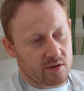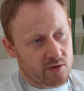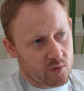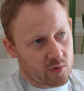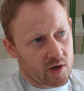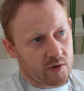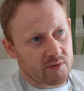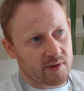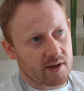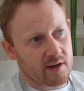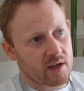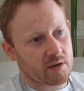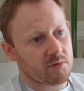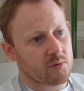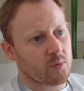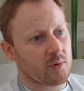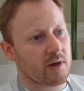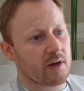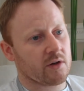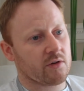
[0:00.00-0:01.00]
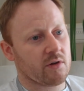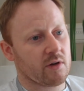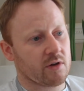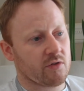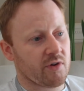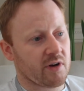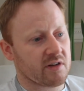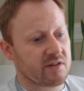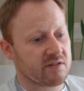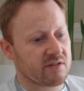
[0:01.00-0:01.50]
do have that level where I, I,
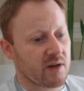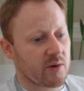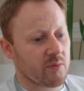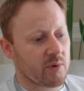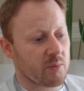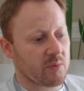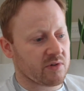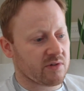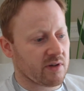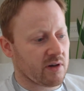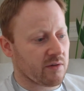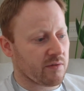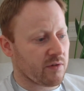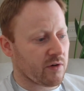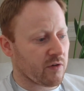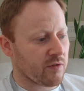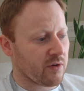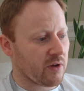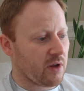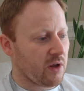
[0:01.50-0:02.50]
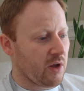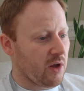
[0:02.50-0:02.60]
try to separate myself off,